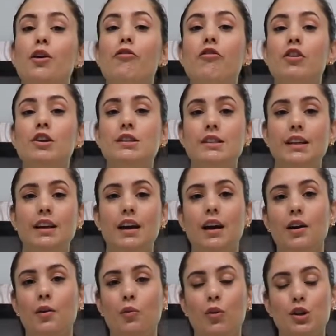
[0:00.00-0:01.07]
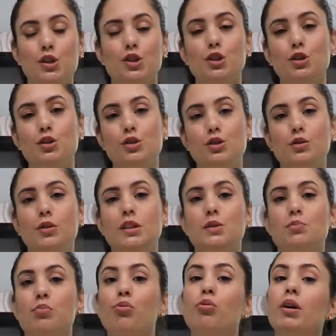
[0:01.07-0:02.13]
the first thing I want you to do is
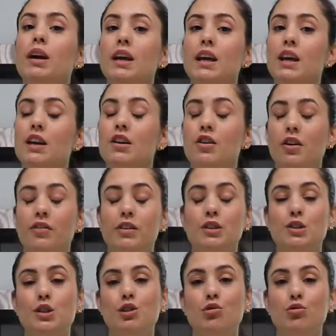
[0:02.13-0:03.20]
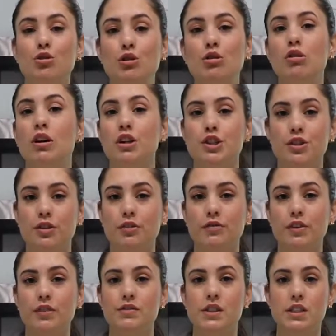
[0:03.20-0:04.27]
preheat your oven to
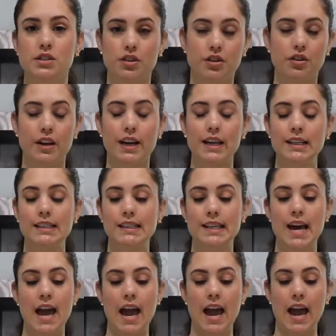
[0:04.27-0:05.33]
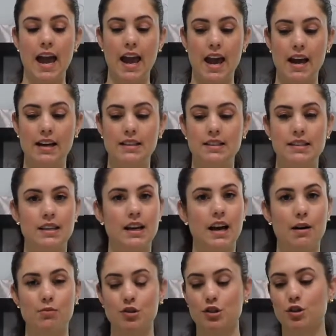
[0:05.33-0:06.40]
250 degrees, and
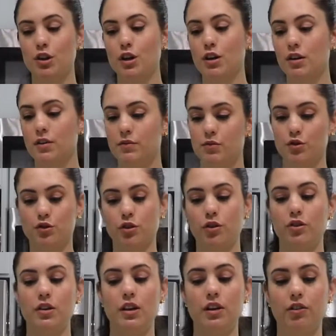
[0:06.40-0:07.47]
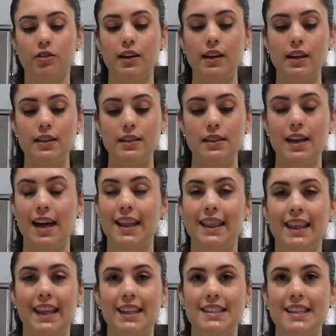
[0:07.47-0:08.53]
I'm just gonna show you the ingredients
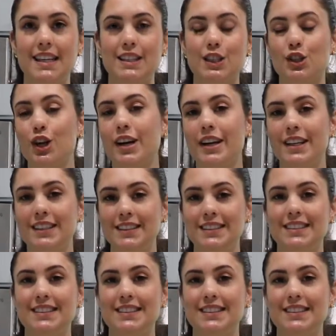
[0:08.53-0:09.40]
and let's get started.